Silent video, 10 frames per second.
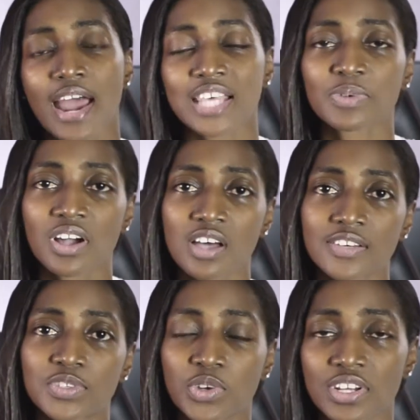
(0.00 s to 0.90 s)
That's because
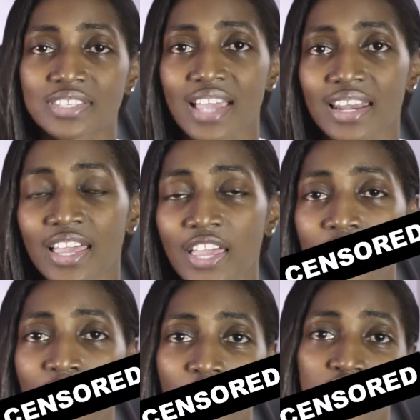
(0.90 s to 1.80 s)
of Twitter's flat like
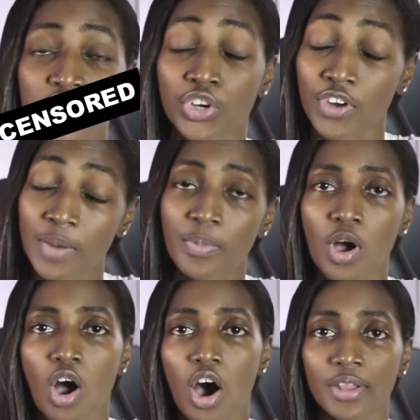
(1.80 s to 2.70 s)
grip
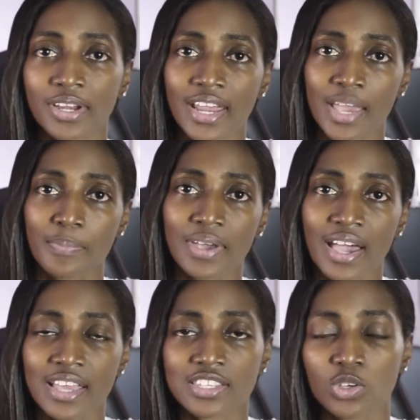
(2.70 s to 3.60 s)
on their
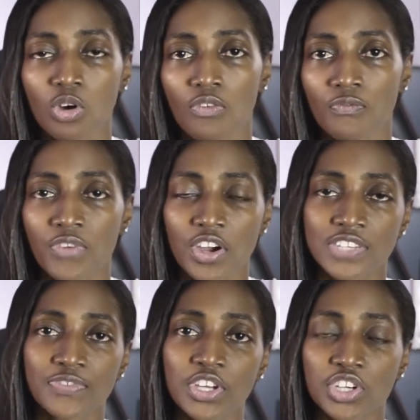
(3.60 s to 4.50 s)
API, so various
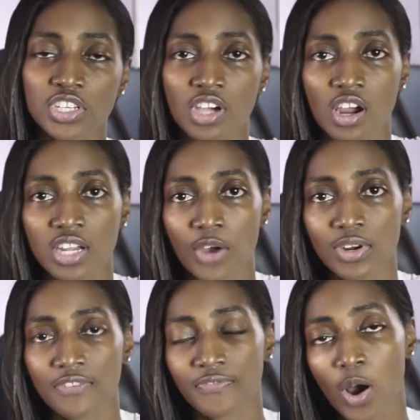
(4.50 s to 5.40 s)
features are not
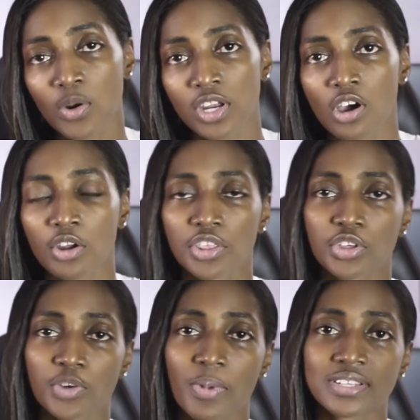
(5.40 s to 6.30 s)
really found in other
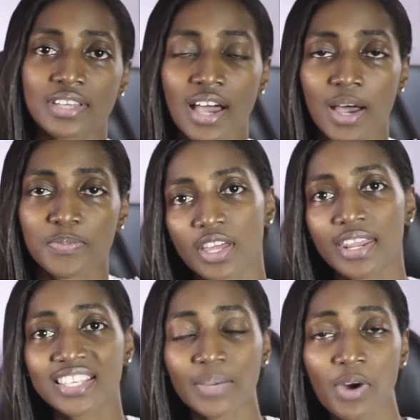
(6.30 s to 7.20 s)
third-party apps.
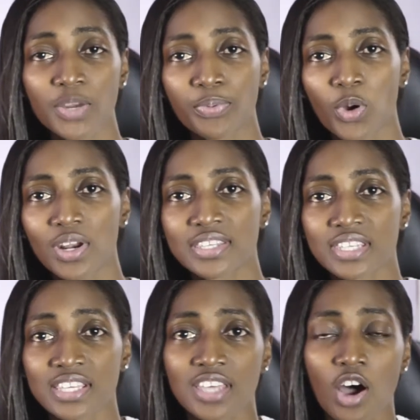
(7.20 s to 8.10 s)
Next up on the pro list
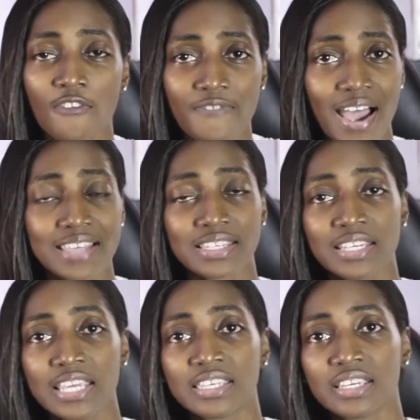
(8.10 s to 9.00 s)
is how fast
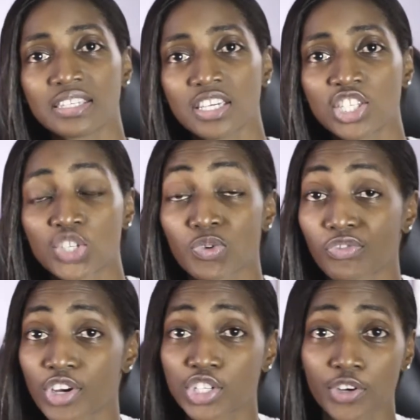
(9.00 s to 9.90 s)
and easy it is to
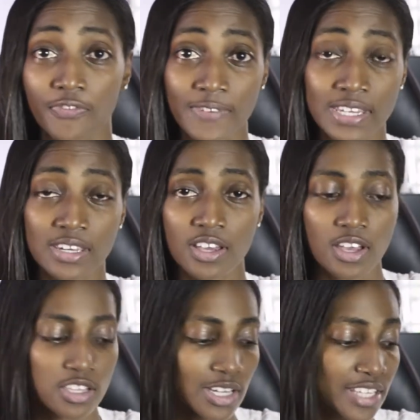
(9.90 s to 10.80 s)
refresh your feed.
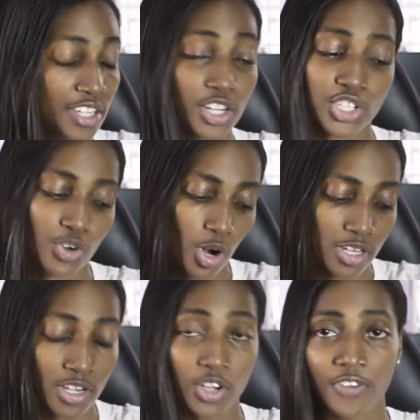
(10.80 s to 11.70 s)
So let's say you're
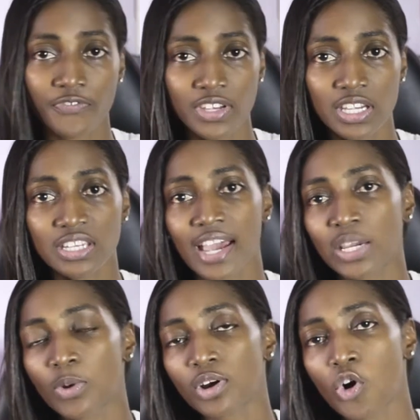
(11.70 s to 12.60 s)
scrolling down your feed and
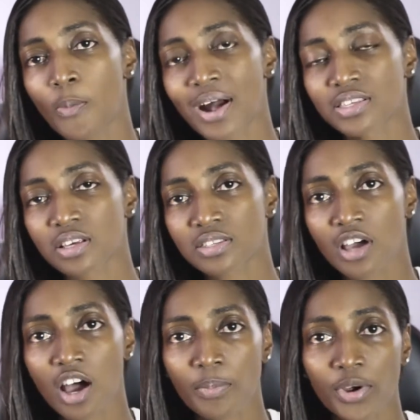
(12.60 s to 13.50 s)
you want to go back to the
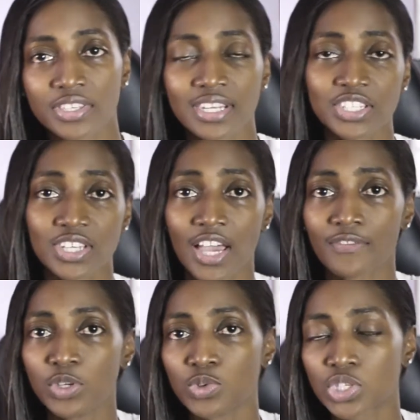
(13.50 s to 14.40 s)
top or you see that you
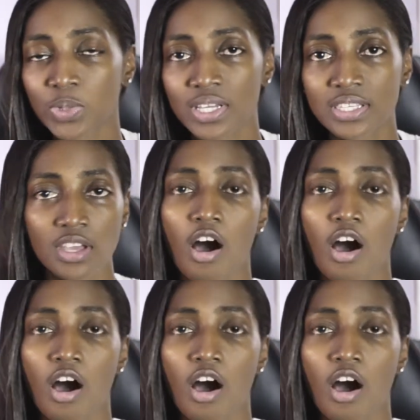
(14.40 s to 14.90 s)
have new tweets.